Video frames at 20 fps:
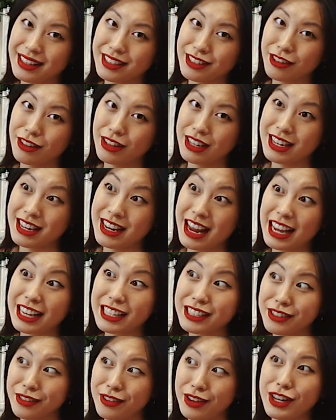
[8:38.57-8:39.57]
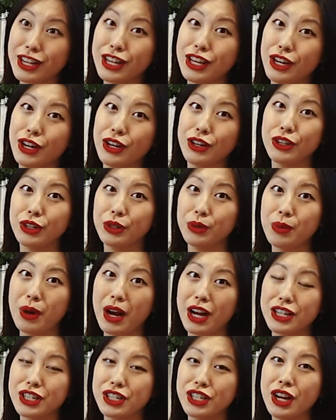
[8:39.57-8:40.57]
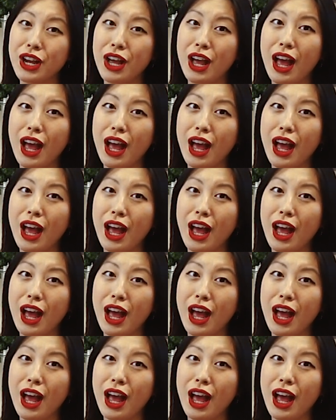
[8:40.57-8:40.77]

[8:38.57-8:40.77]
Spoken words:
So the next video you'll watch,